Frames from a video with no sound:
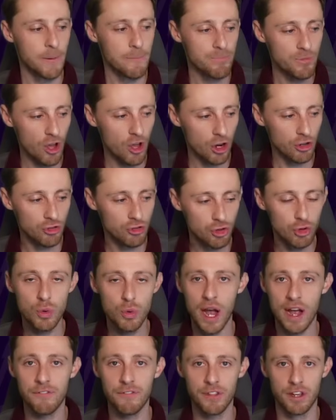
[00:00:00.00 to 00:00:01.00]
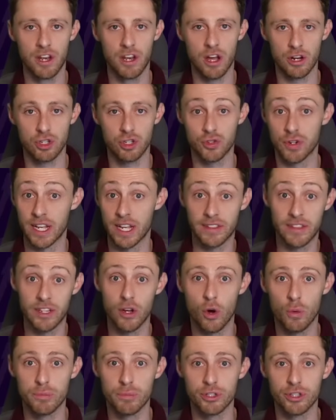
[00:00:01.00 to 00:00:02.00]
I do have the luxury and the
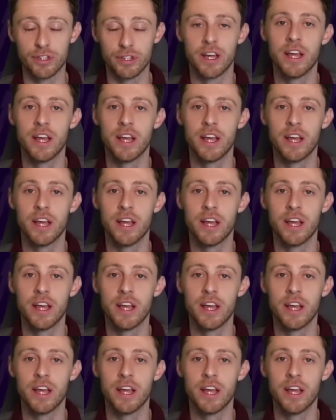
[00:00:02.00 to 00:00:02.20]
option